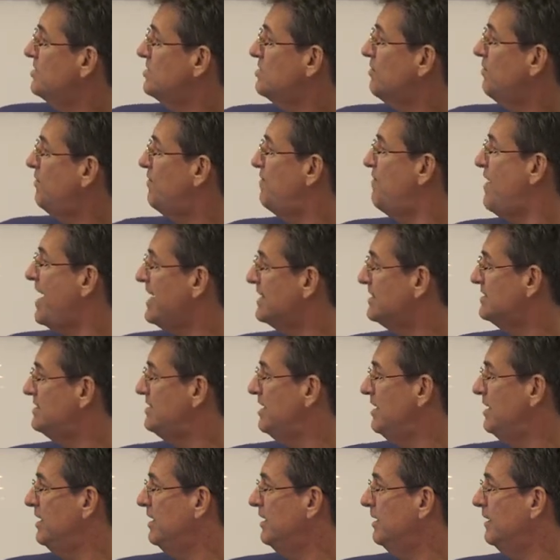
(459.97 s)
is
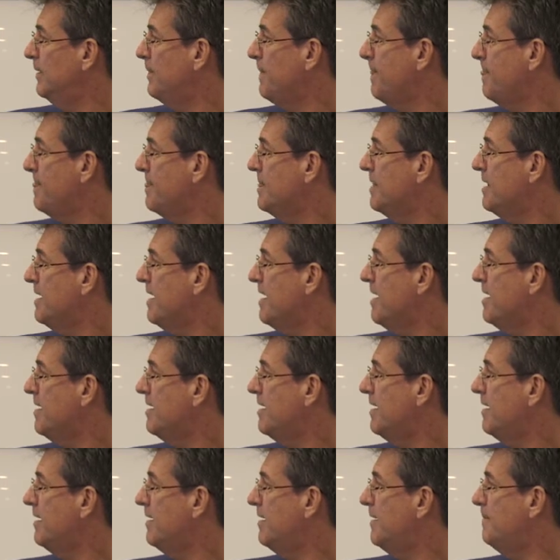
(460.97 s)
affecting
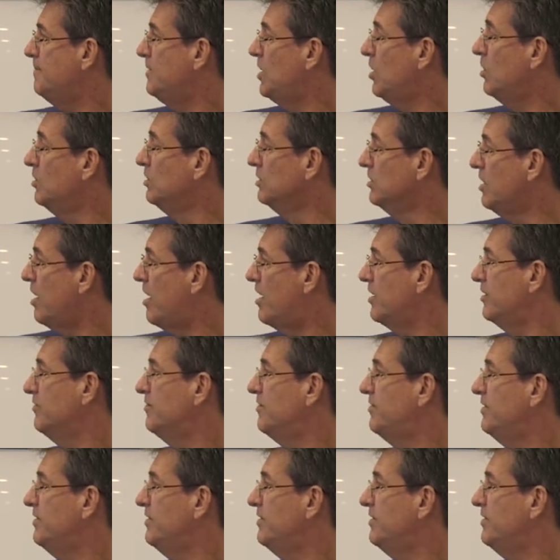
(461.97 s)
um, a lot of